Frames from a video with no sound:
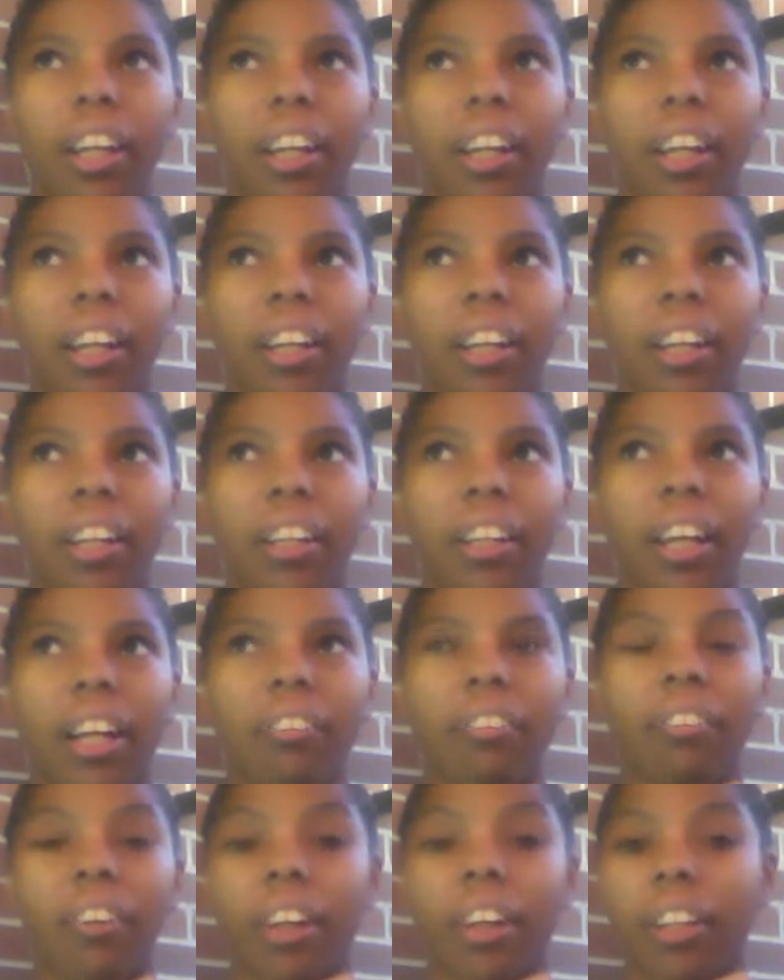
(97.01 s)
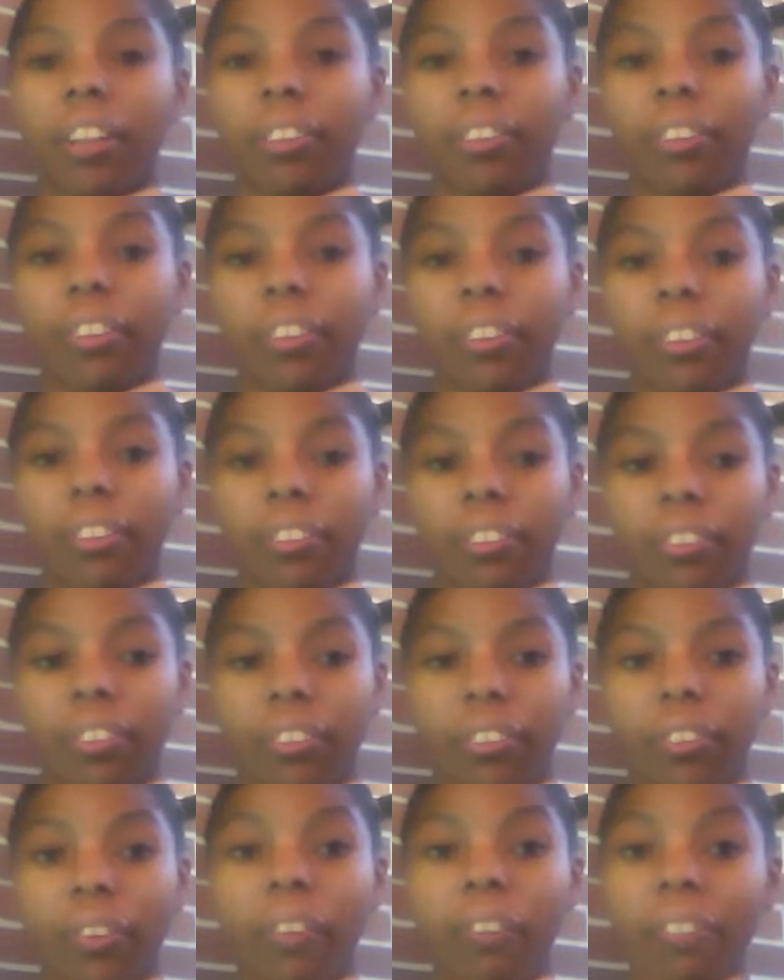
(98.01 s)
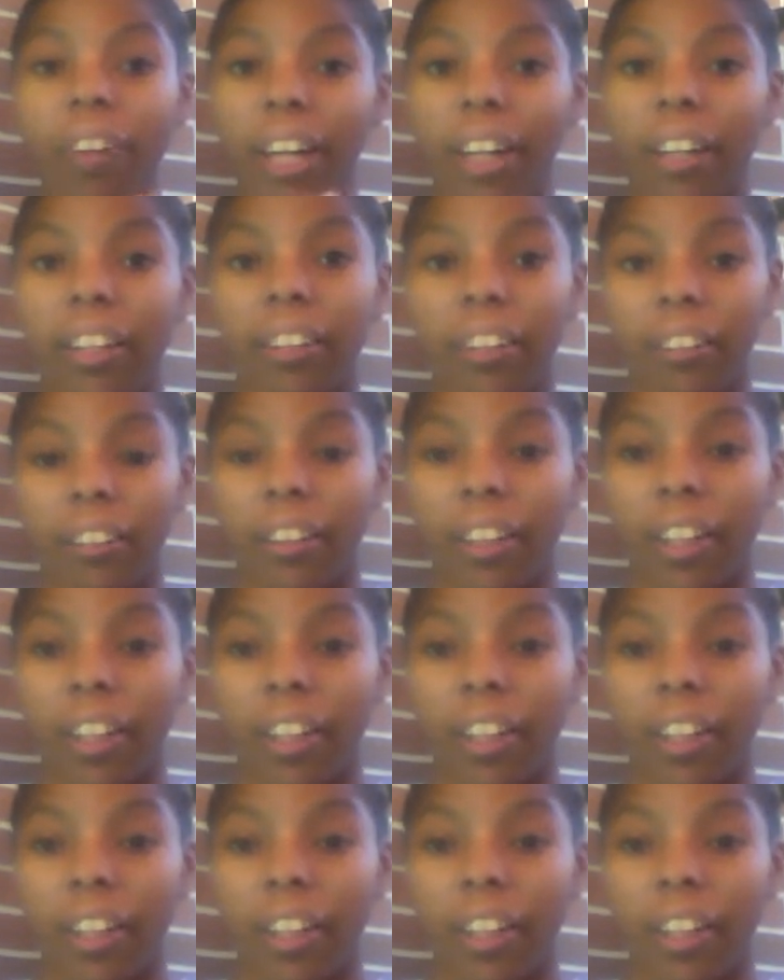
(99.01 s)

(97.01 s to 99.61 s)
and I decided to go back